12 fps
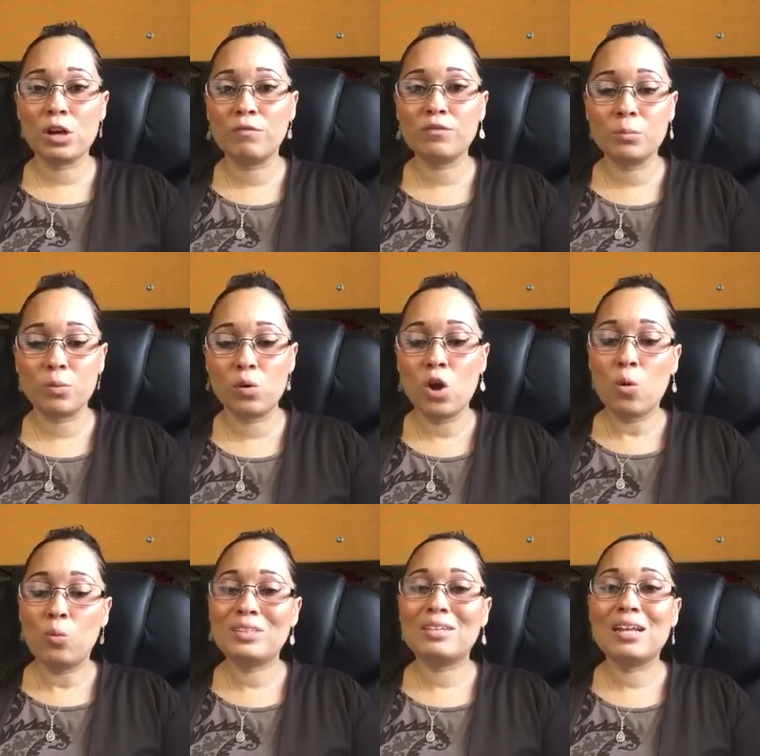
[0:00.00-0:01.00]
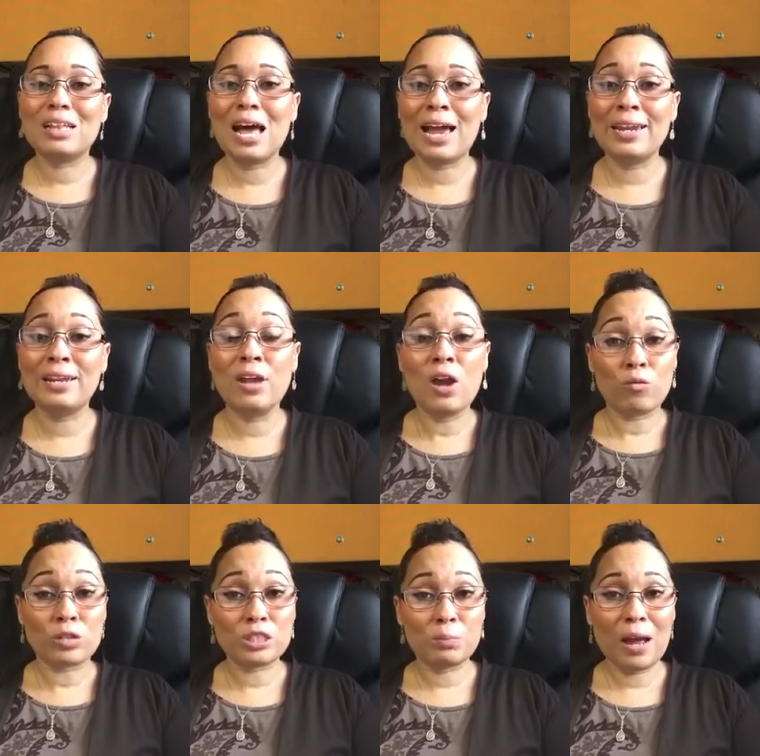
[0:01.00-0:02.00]
comfortable with declining
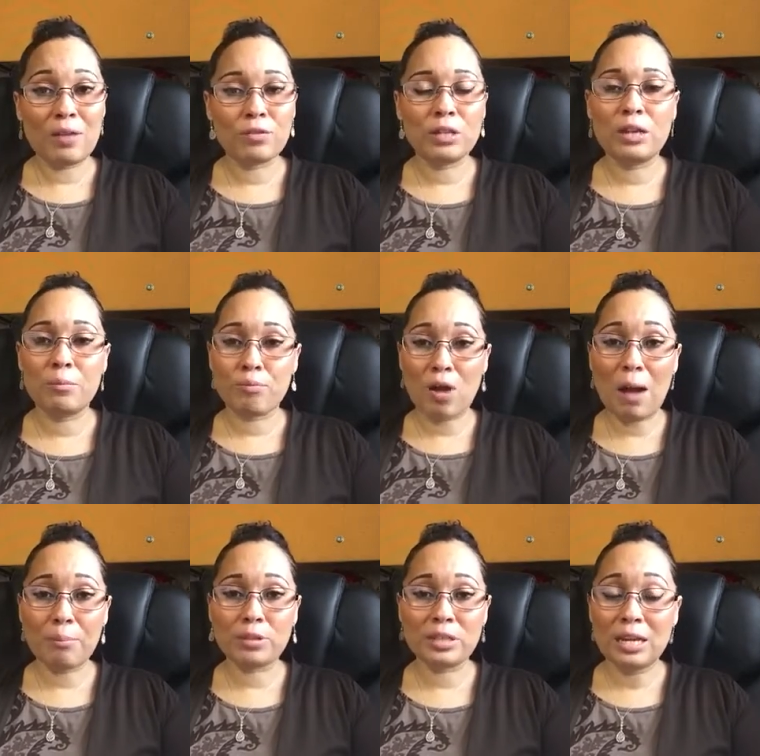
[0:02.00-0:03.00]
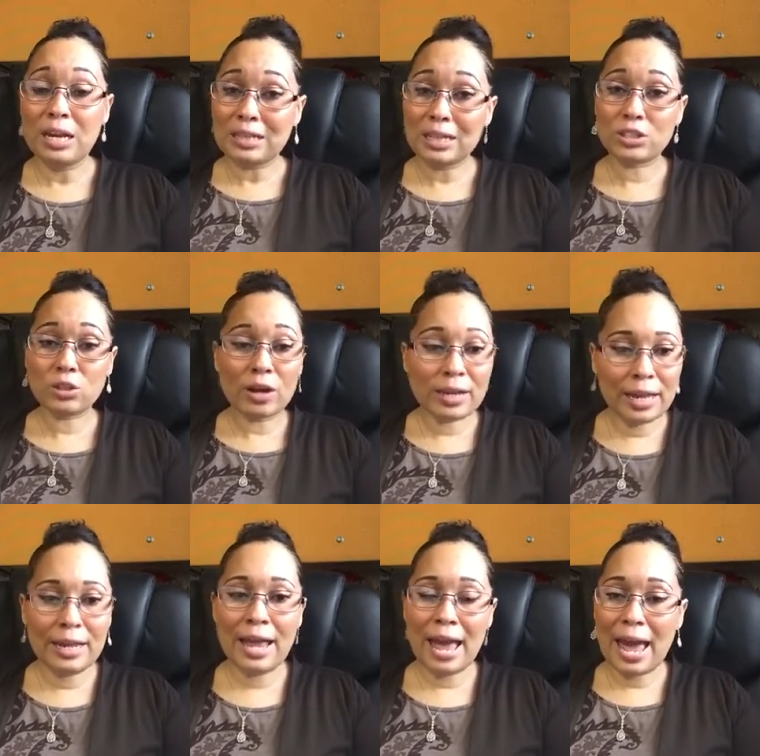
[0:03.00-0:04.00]
respectfully and properly they start
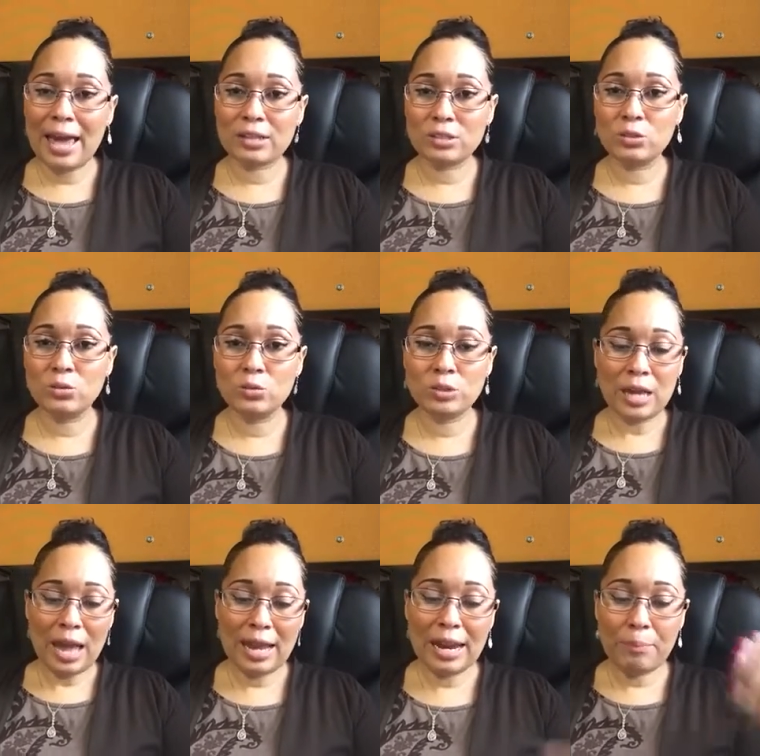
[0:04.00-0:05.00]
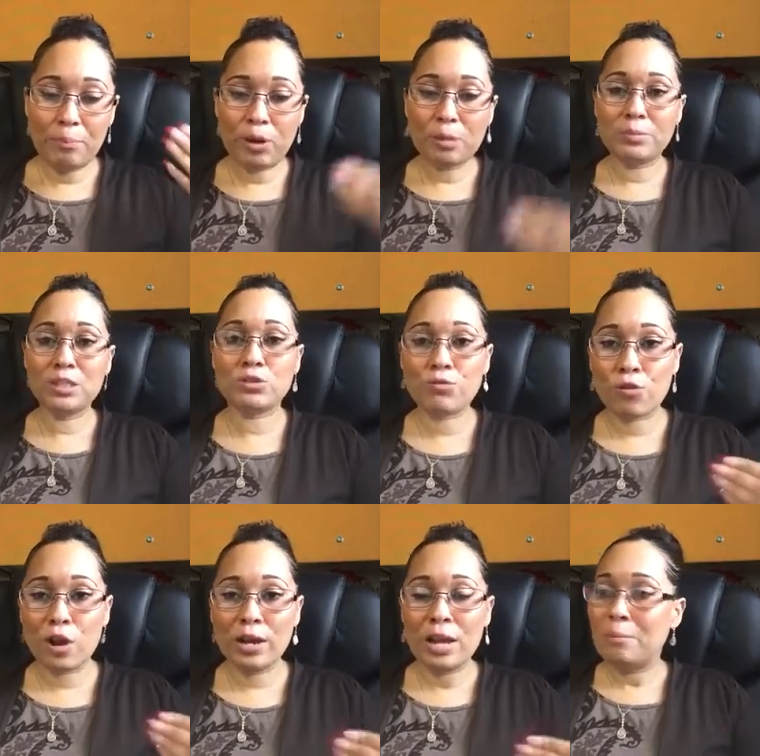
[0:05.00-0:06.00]
getting attitudes and they put up this
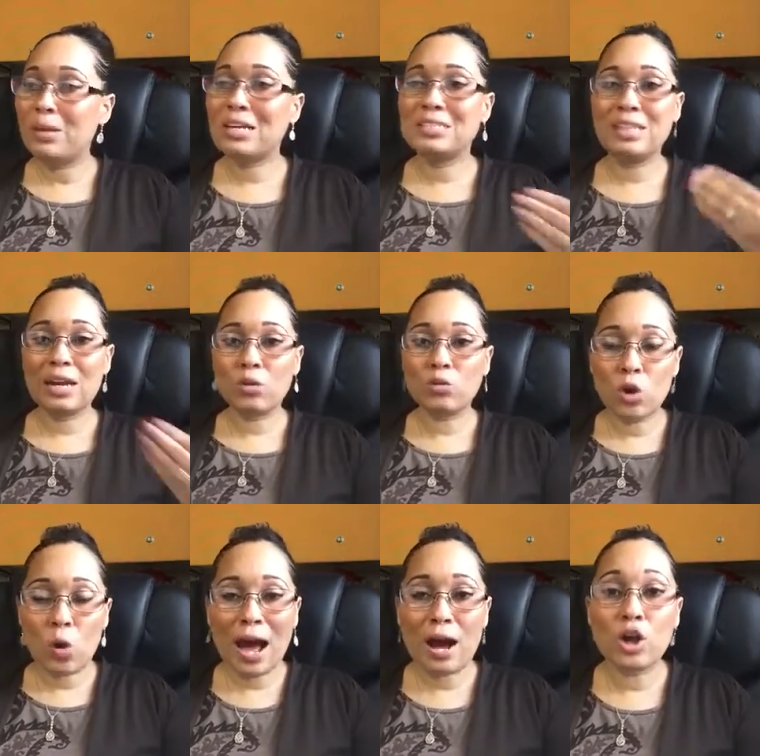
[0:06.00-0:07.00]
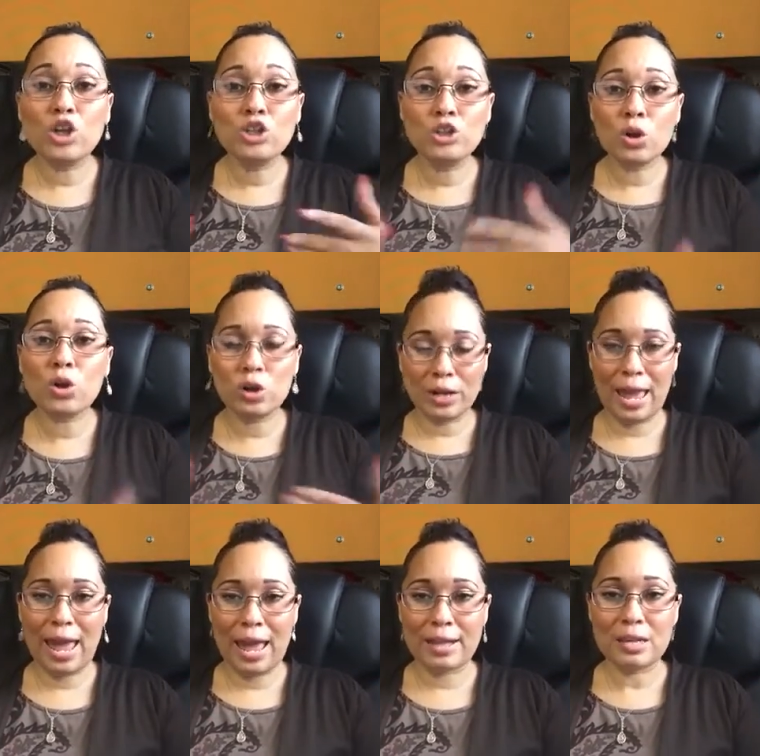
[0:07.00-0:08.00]
front because they don't know how you're going to
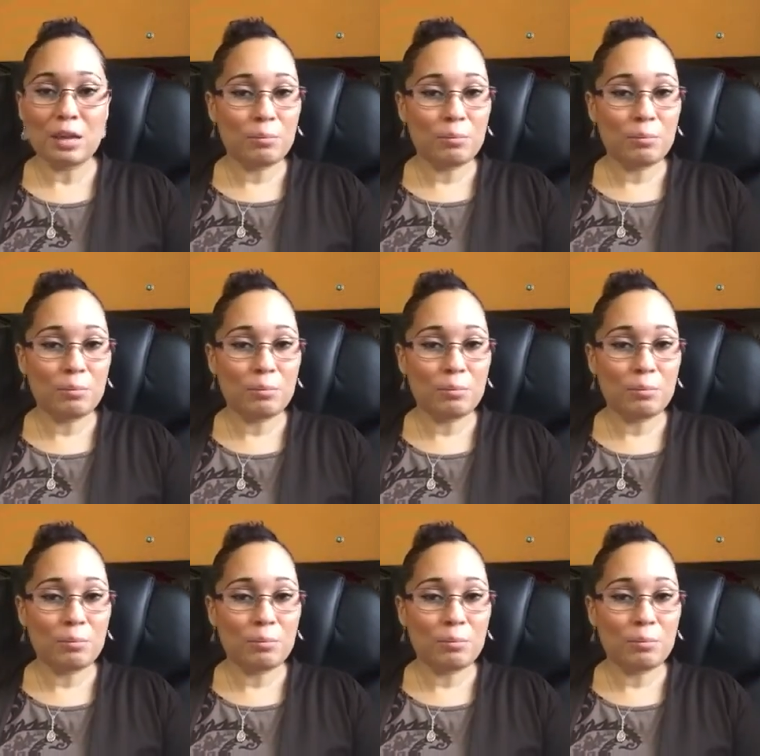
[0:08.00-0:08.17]
to act.